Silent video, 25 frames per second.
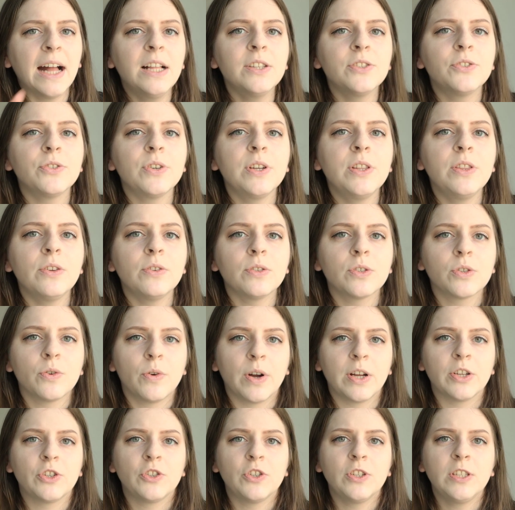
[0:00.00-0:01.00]
Answering those
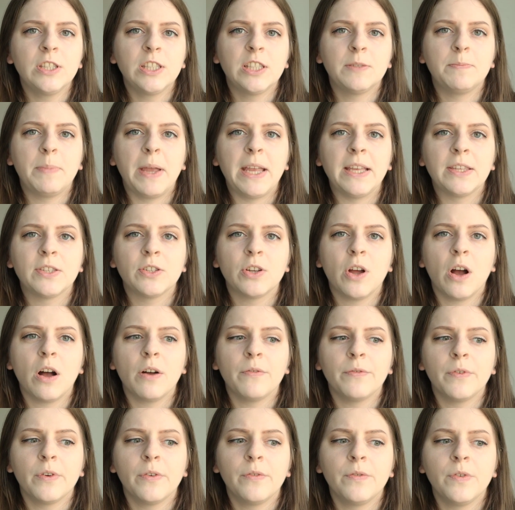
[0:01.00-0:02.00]
questions based
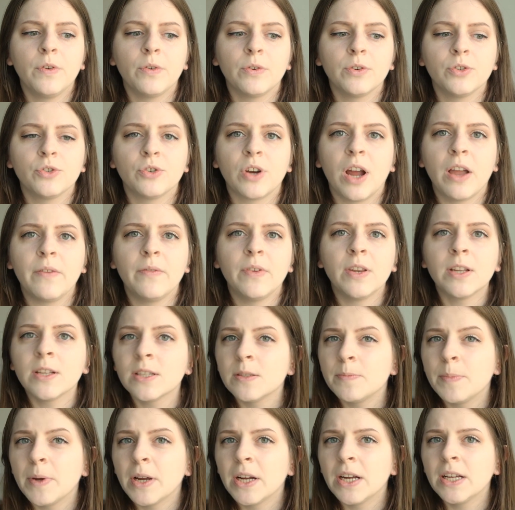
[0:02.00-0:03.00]
off of your driving
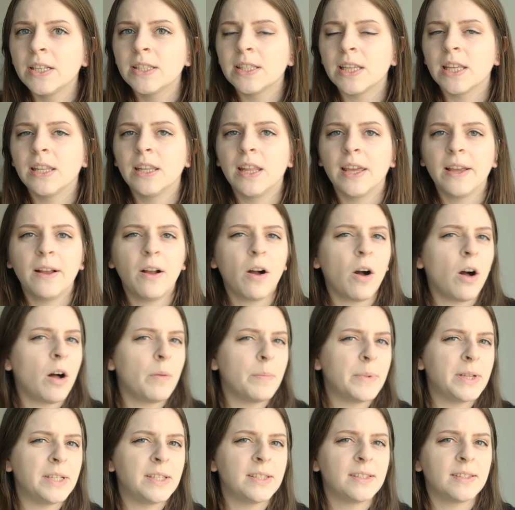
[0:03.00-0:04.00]
experience and
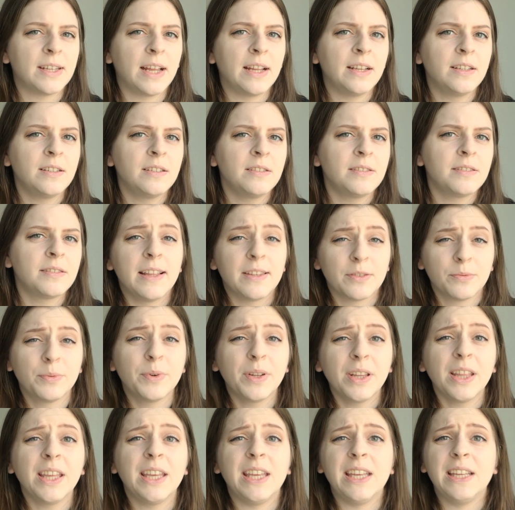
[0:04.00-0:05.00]
common sense, it's
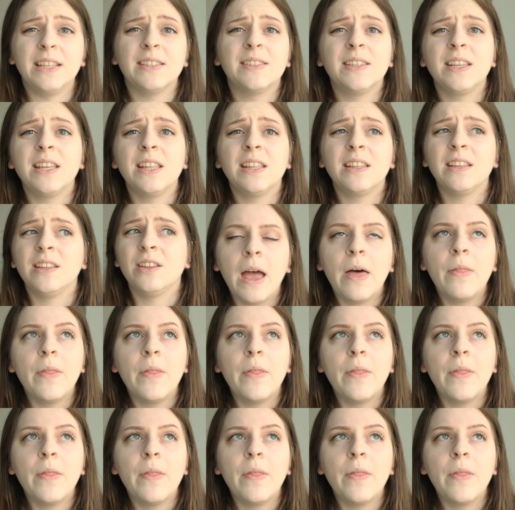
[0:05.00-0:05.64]
really easy.